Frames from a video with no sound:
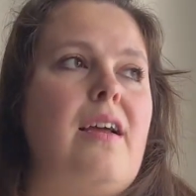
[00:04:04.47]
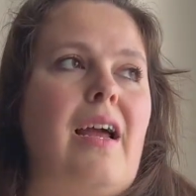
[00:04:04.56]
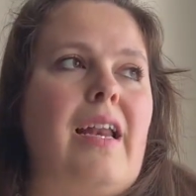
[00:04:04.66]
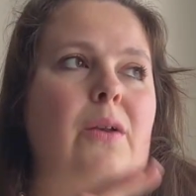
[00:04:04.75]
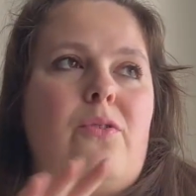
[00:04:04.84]

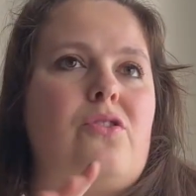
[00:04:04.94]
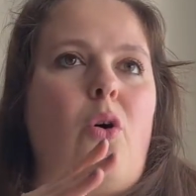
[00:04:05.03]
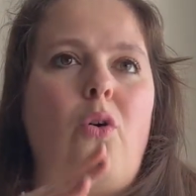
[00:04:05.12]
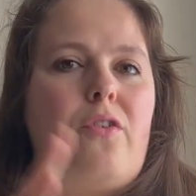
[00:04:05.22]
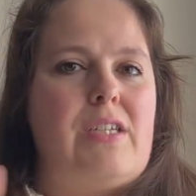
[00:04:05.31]
And it was
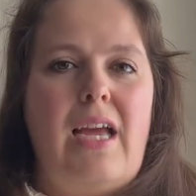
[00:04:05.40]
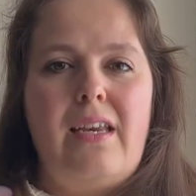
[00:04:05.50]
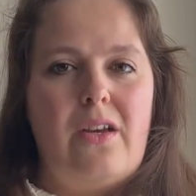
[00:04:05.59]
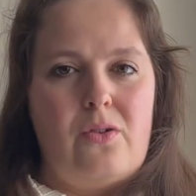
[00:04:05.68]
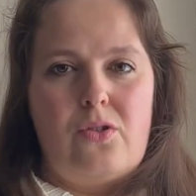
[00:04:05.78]
over 10
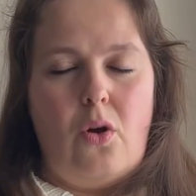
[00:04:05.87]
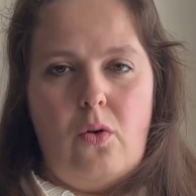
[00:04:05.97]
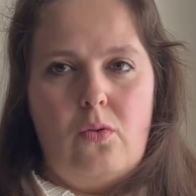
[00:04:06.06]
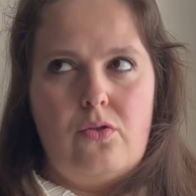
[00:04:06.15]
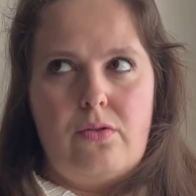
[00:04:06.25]
years
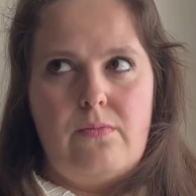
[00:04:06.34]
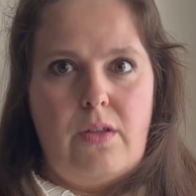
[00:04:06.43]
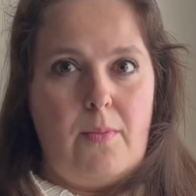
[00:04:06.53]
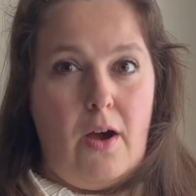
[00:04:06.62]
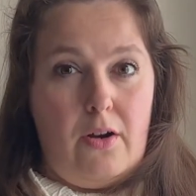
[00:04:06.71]
old,
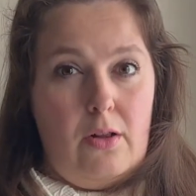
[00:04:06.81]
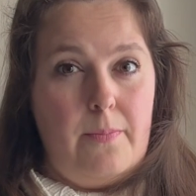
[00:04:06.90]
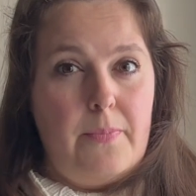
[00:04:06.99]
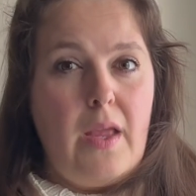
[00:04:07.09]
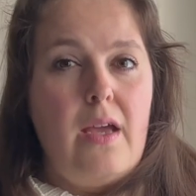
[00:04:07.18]
the model.